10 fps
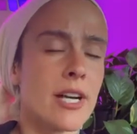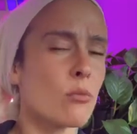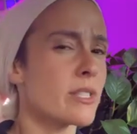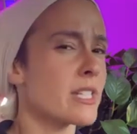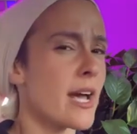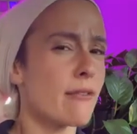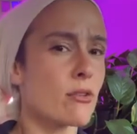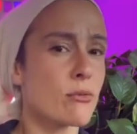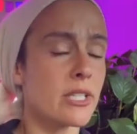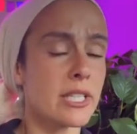And was it
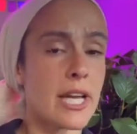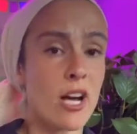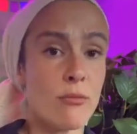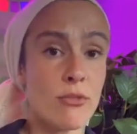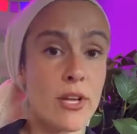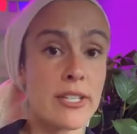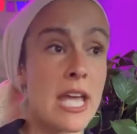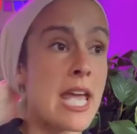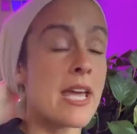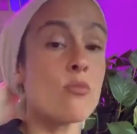ever really helpful? And
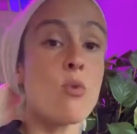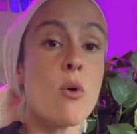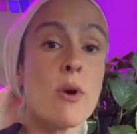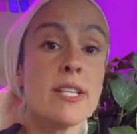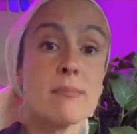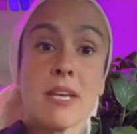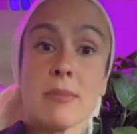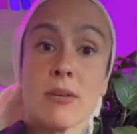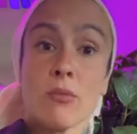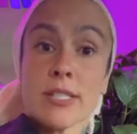in what ways
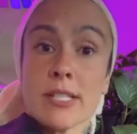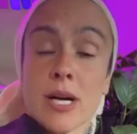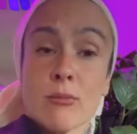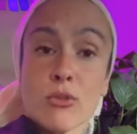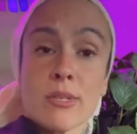maybe was it helpful?